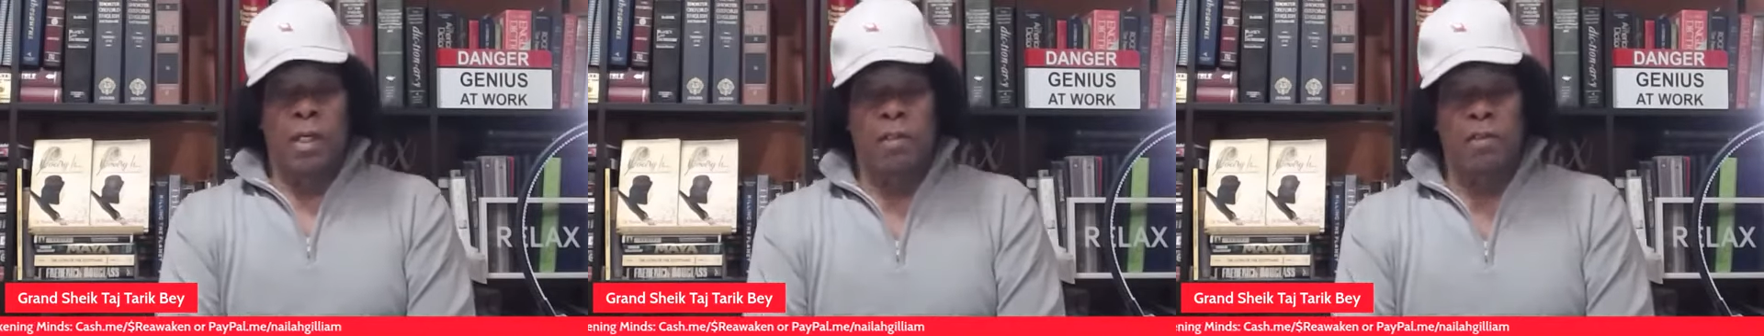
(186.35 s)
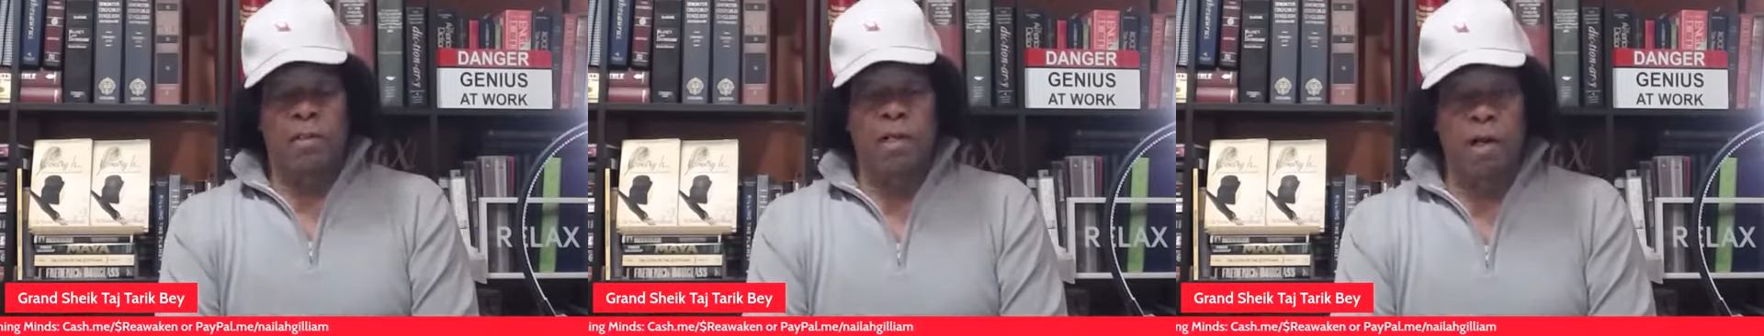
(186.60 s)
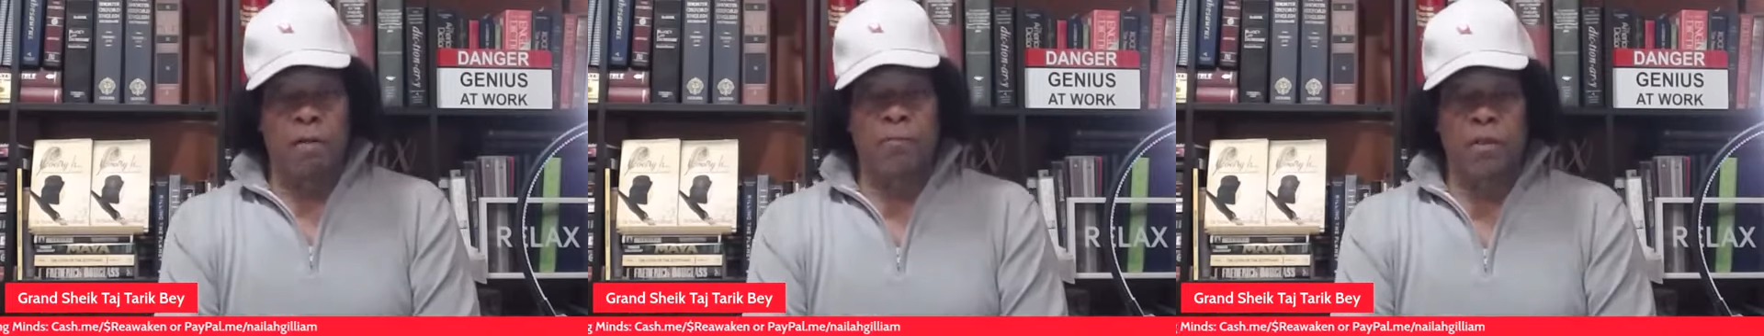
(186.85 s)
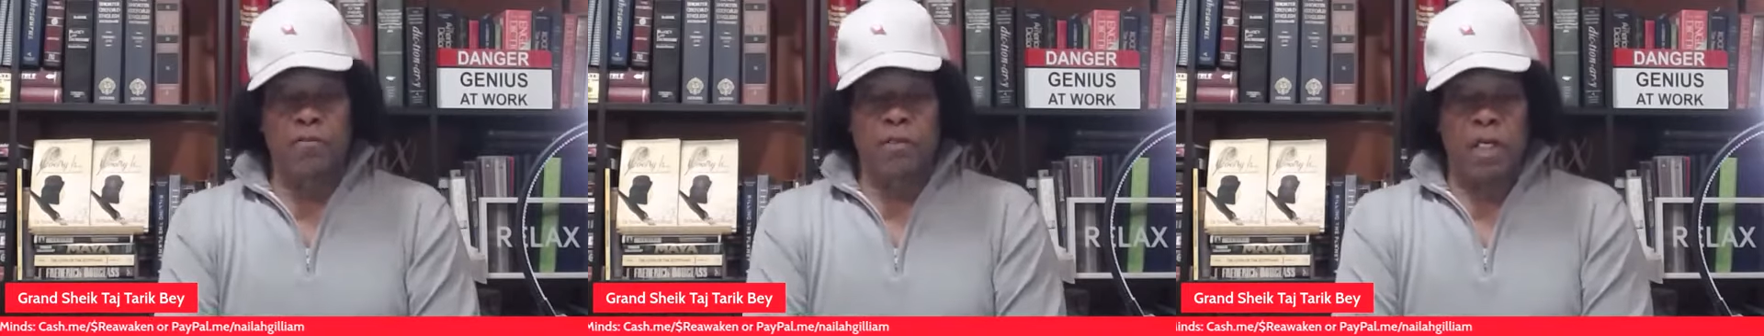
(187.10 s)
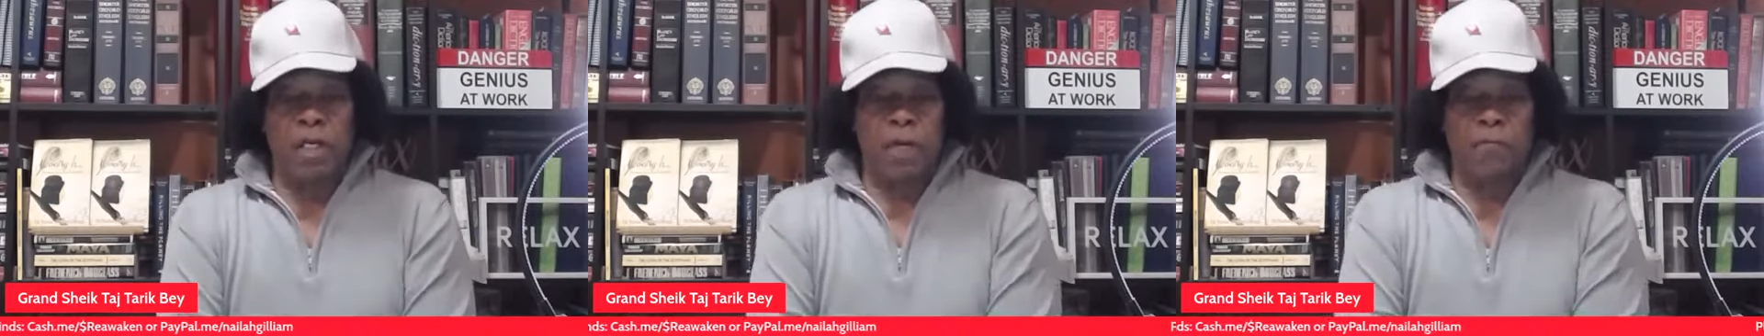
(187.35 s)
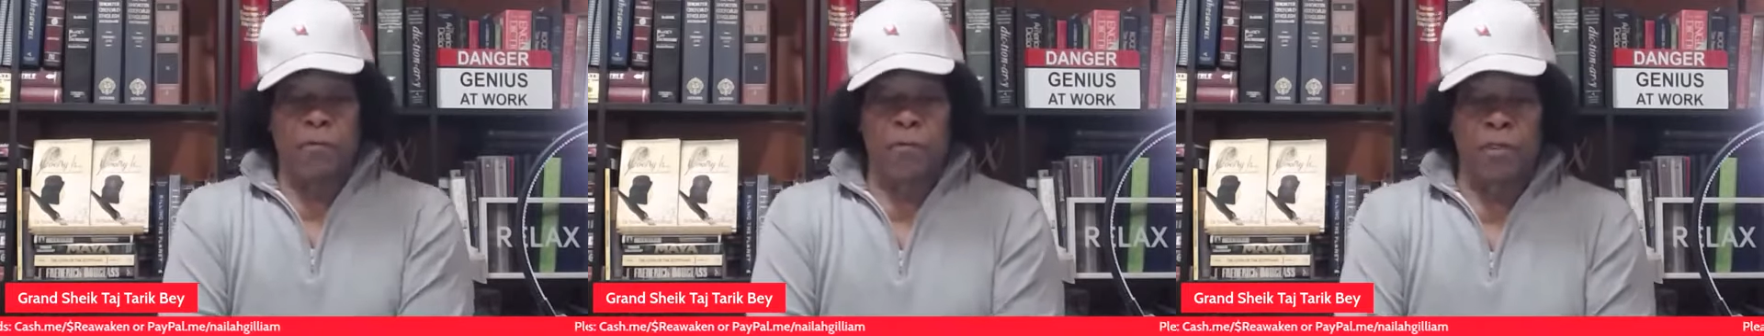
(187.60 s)
and the conflicts that
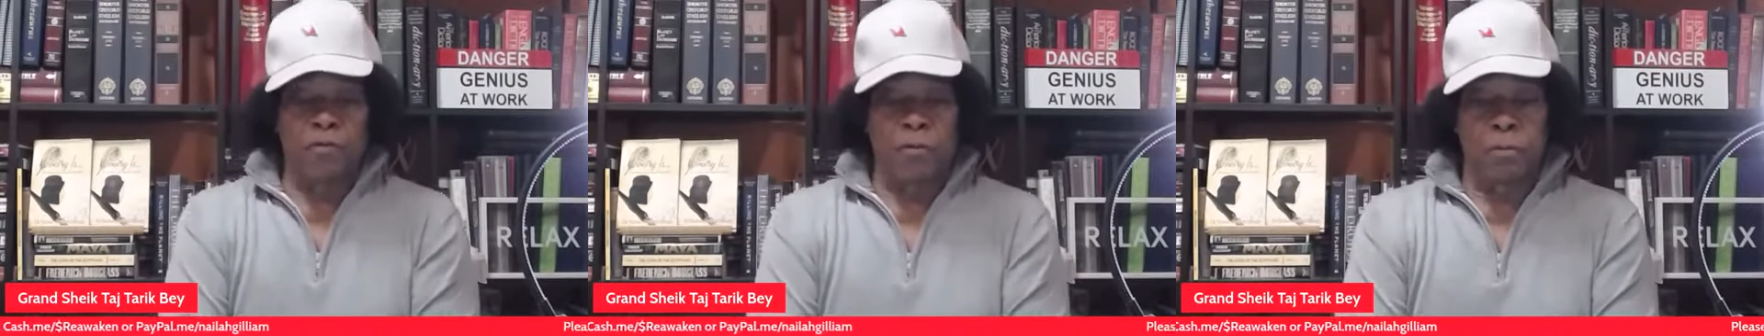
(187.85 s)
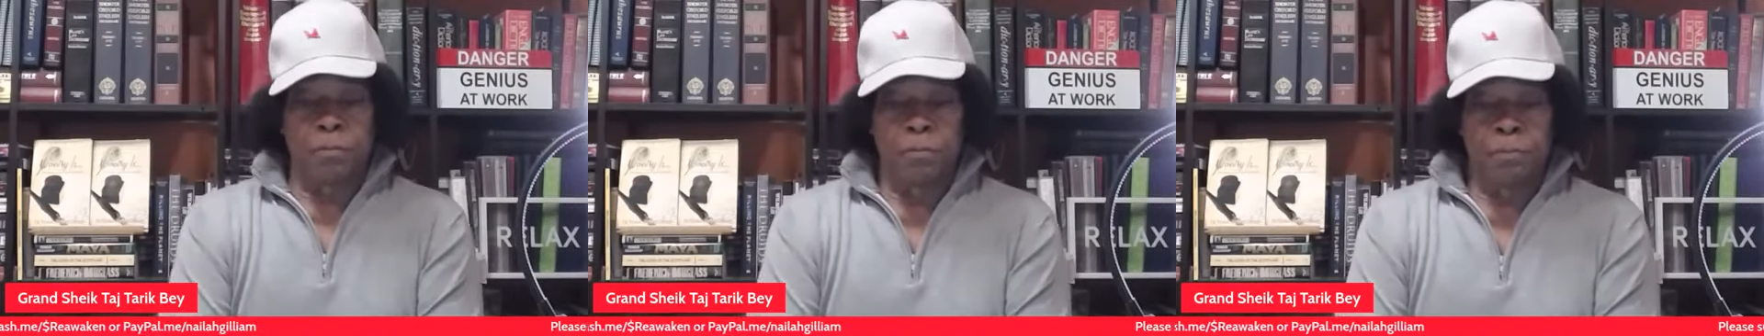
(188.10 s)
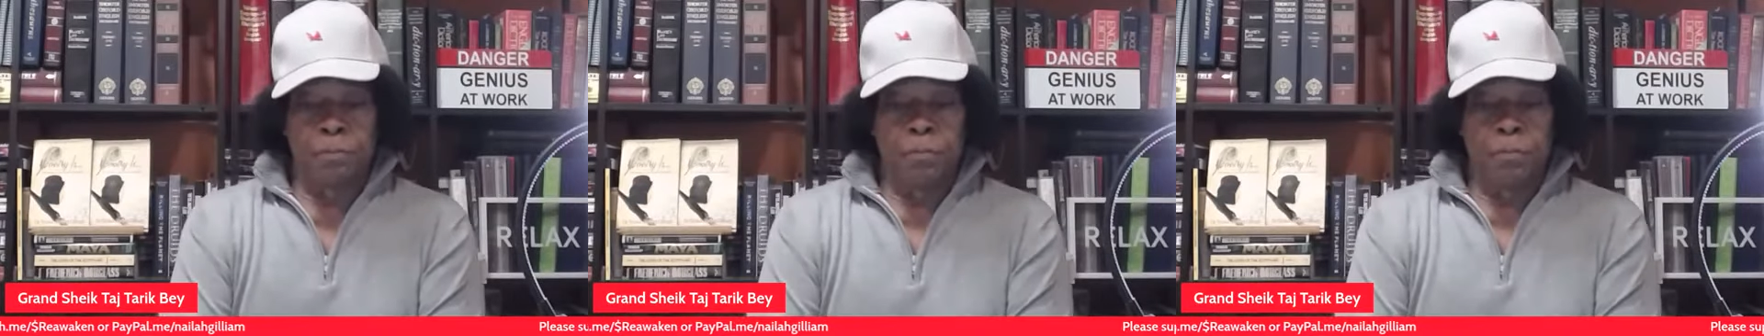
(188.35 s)
have arisen